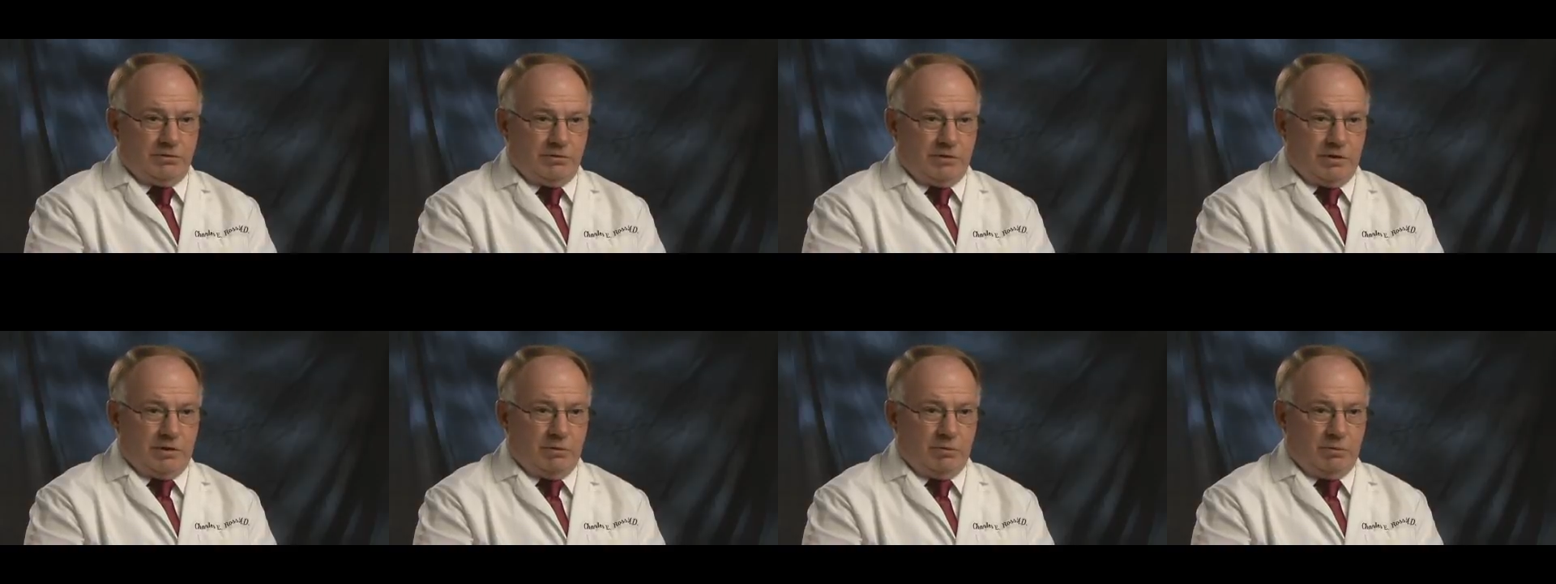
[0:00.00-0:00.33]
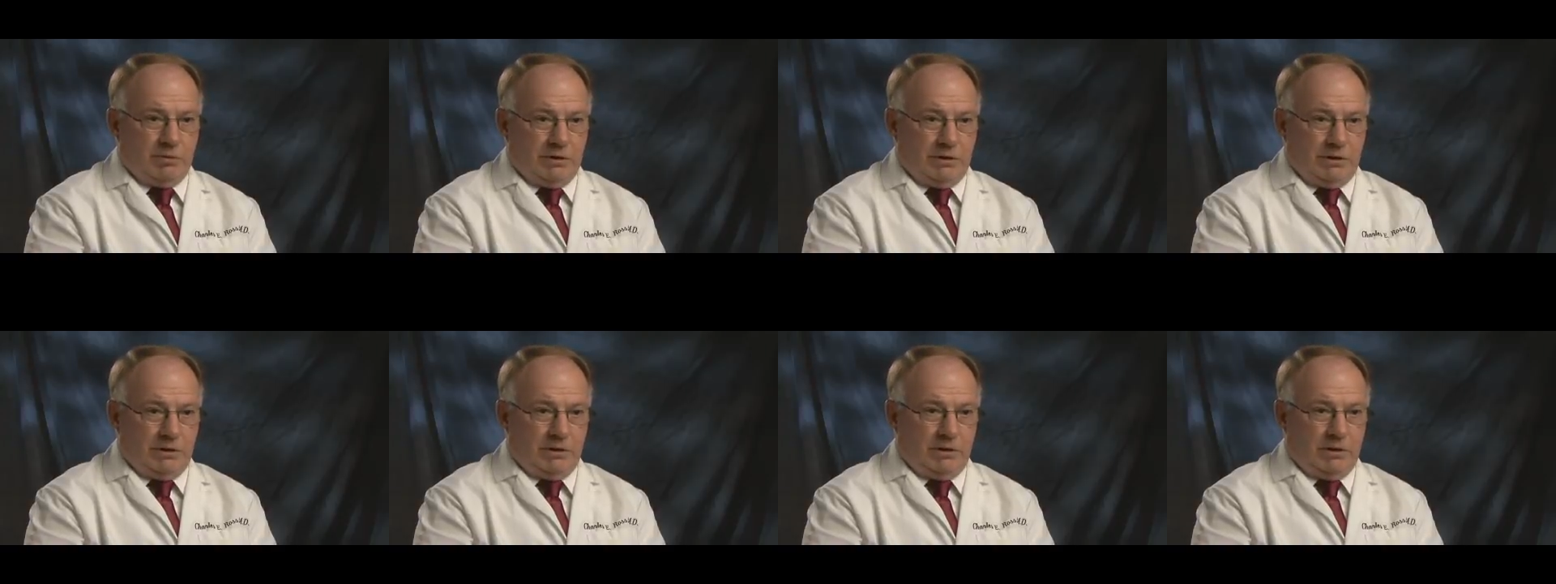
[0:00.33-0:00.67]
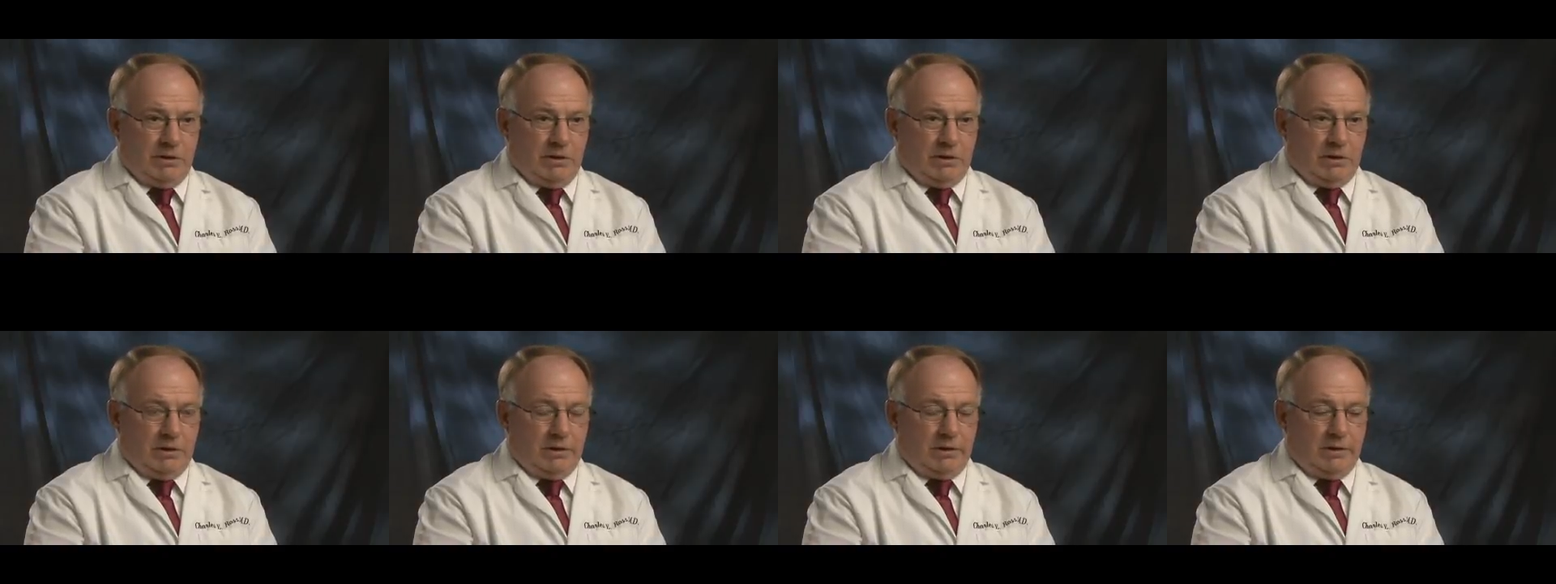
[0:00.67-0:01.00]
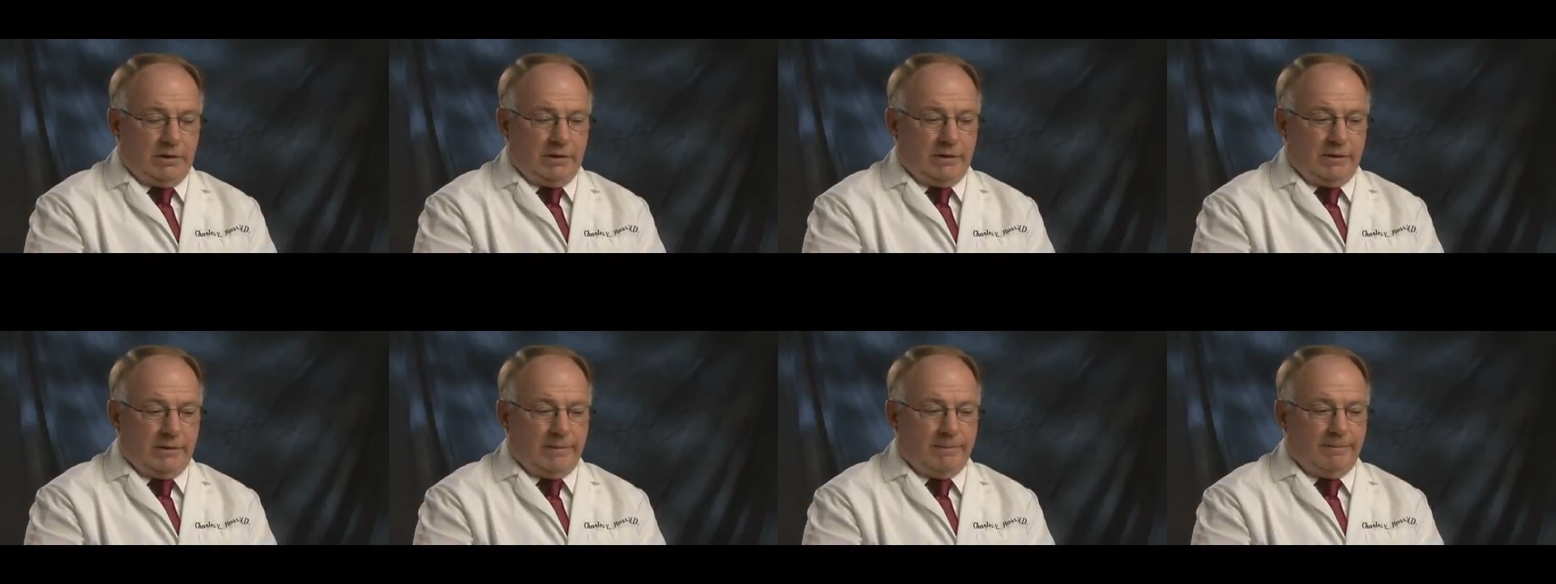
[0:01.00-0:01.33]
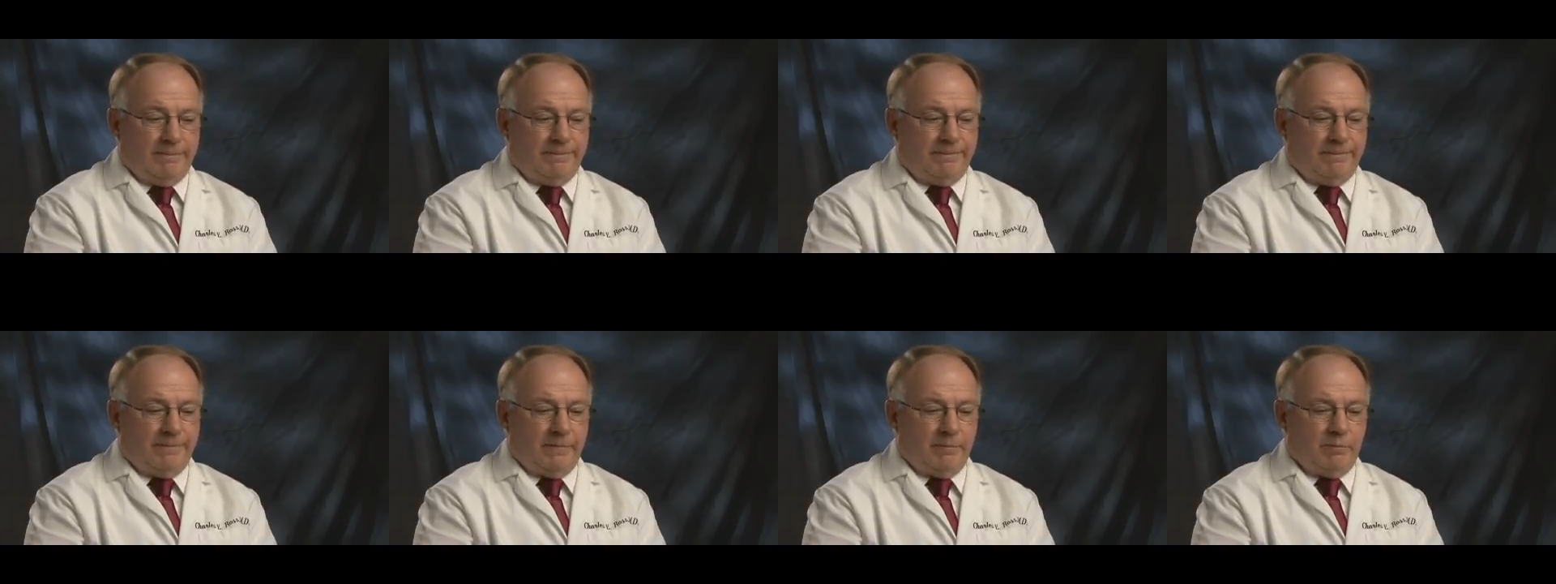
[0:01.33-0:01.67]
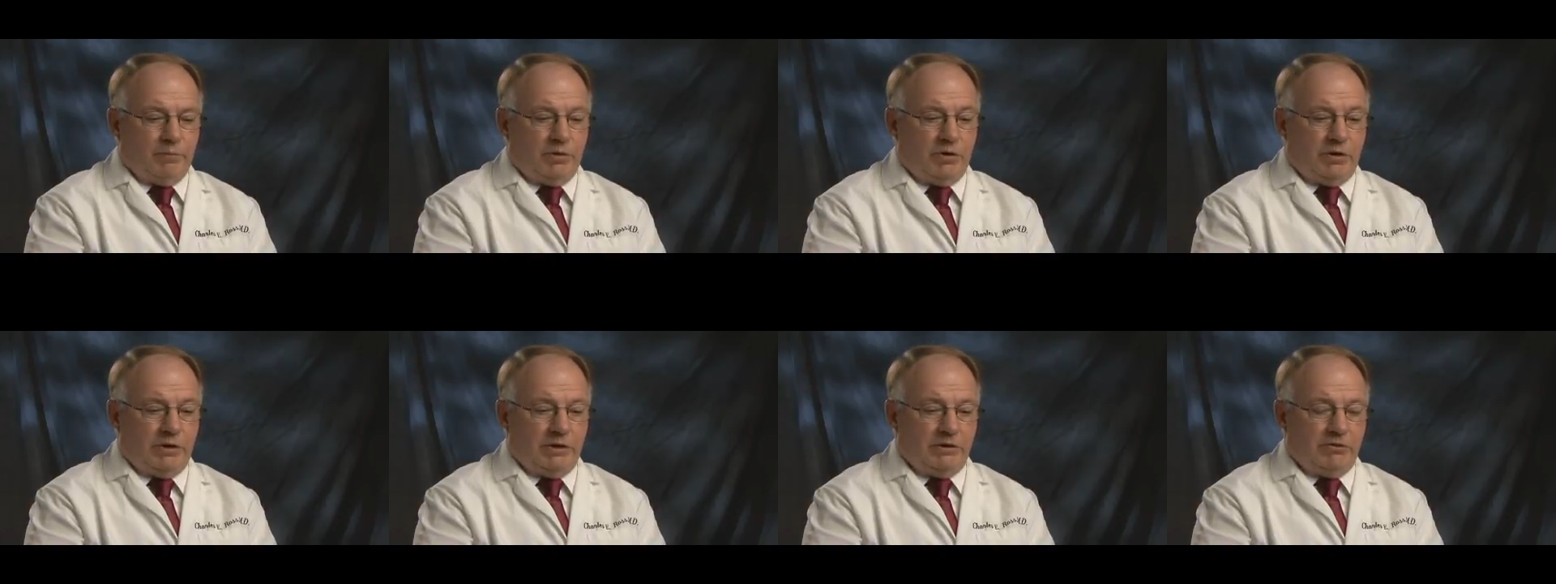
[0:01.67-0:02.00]
that we
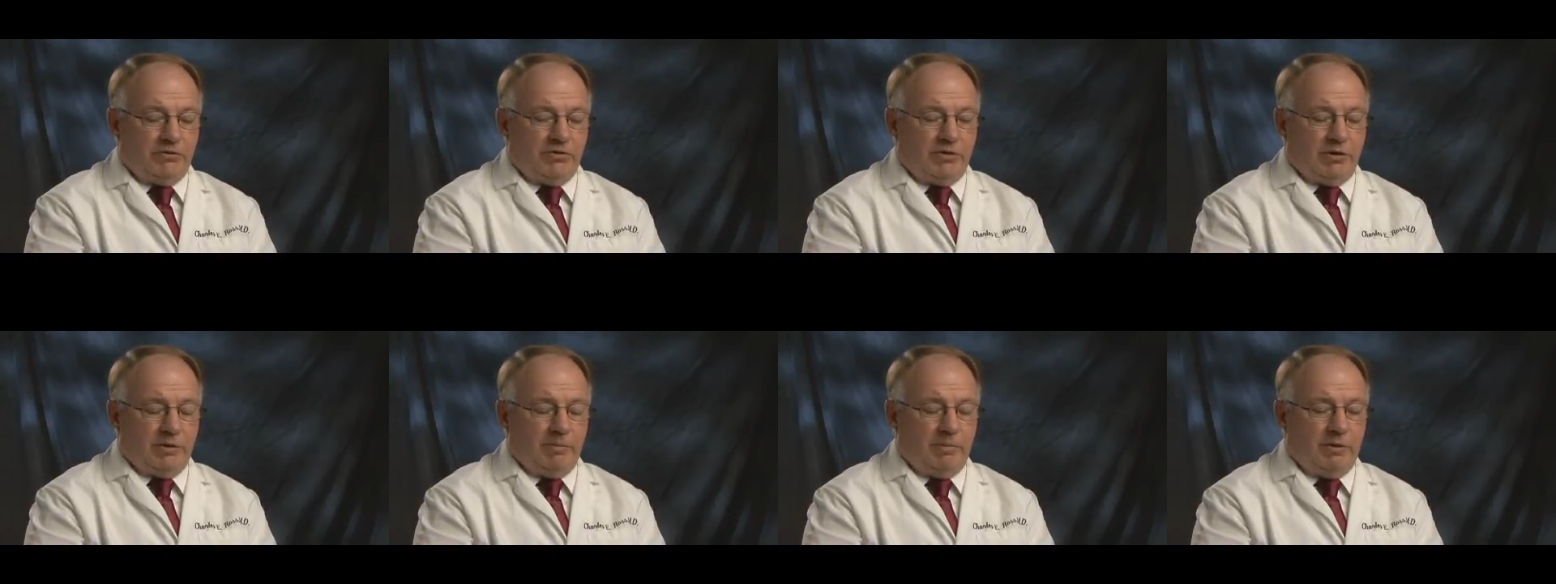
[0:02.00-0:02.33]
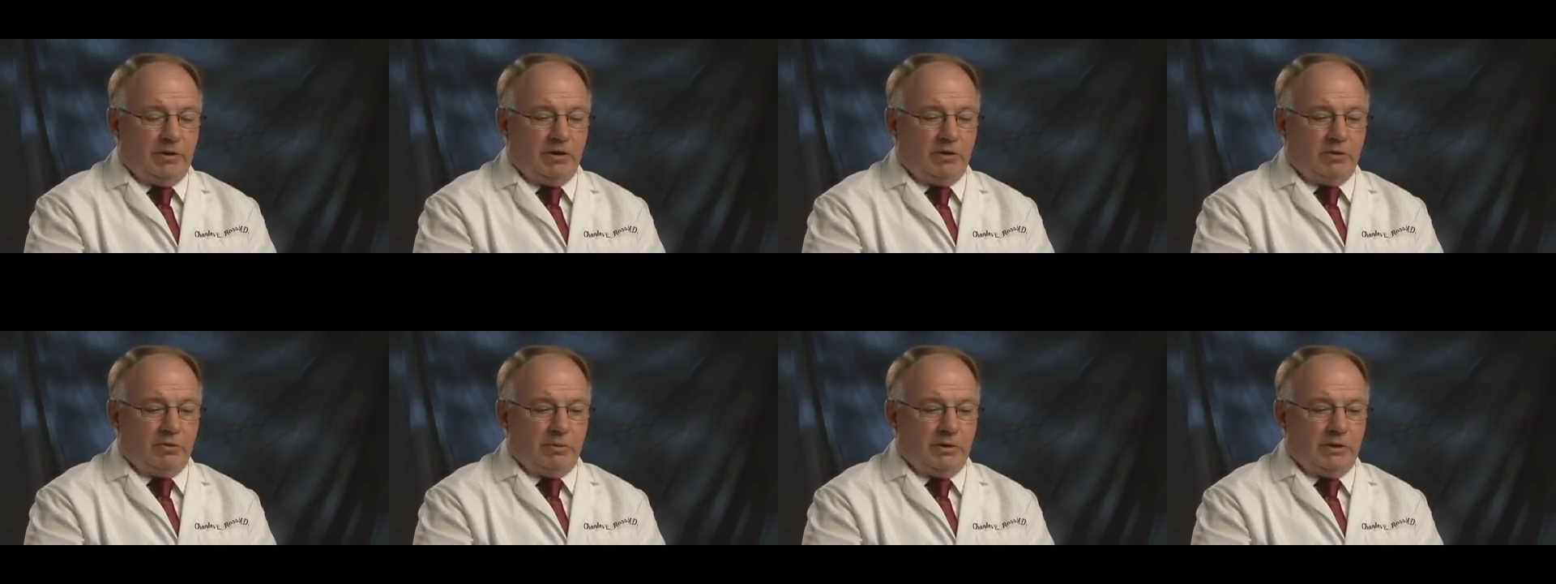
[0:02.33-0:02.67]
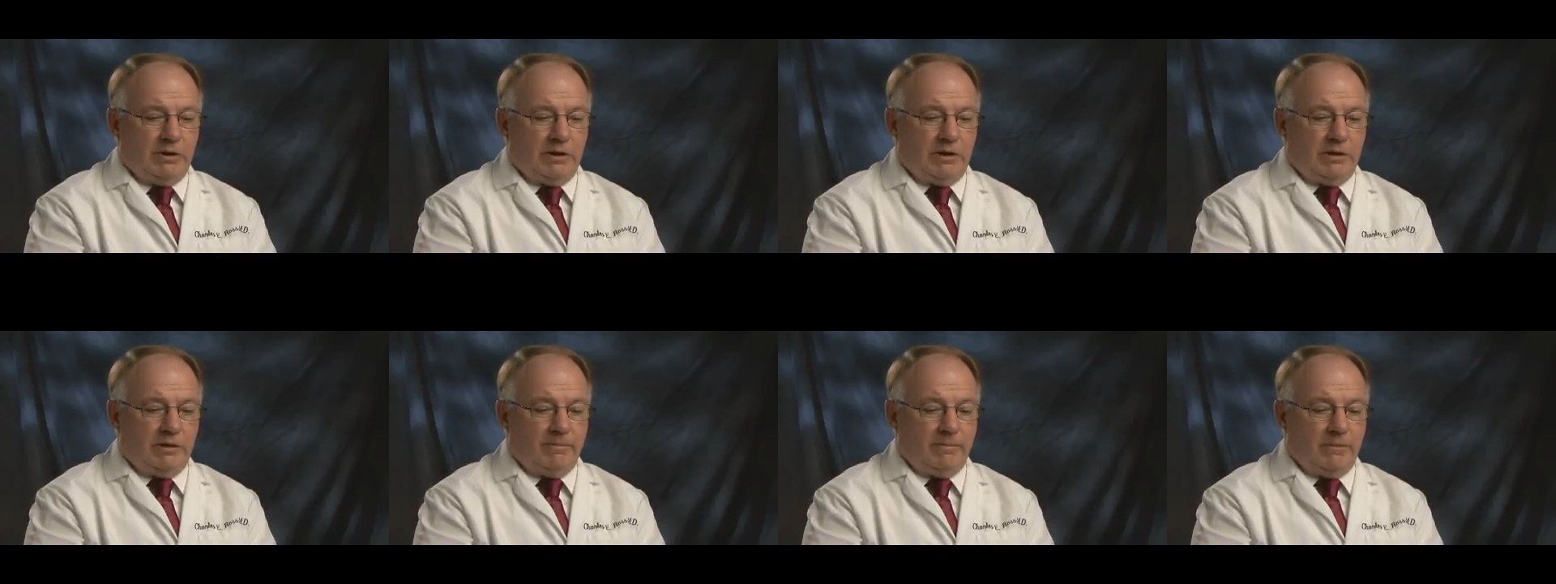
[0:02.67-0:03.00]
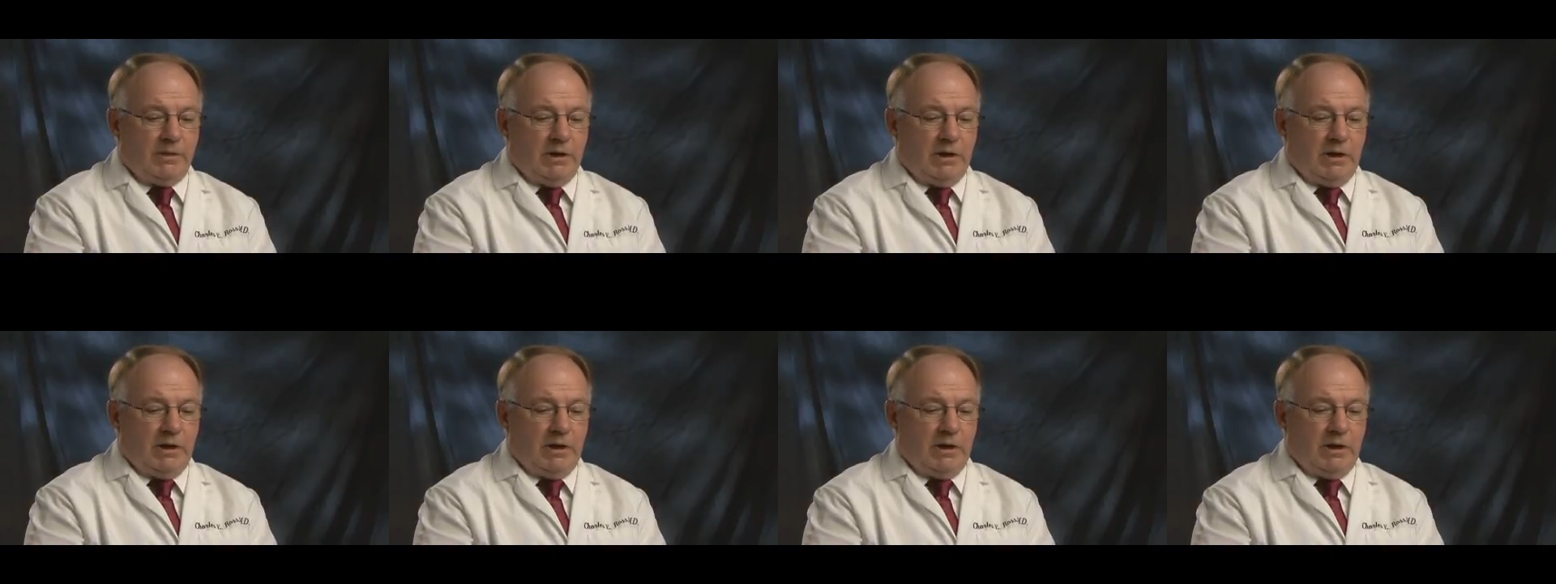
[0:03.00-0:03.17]
put in CPOE.